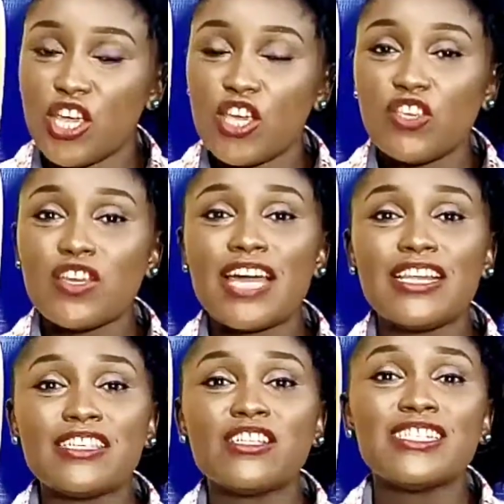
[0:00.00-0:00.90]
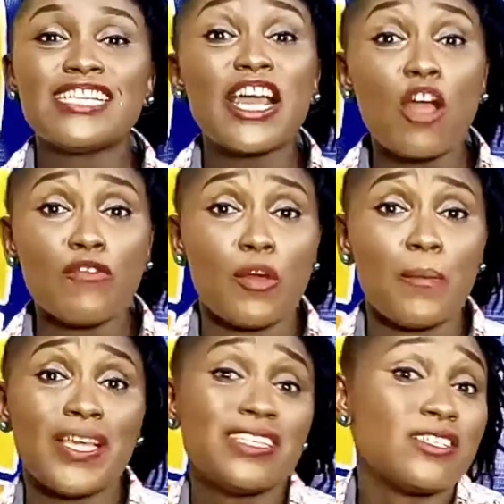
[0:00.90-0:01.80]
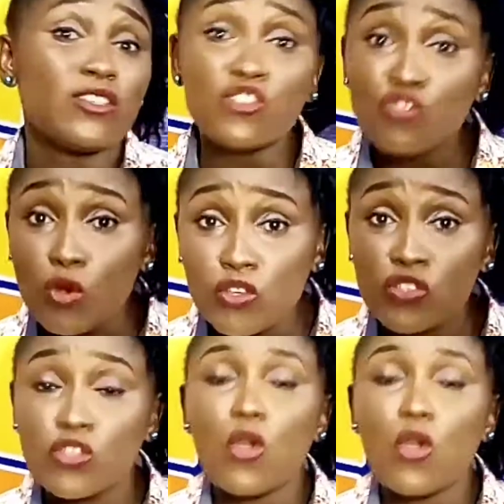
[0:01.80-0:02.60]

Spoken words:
You can easily take off your pencil strokes.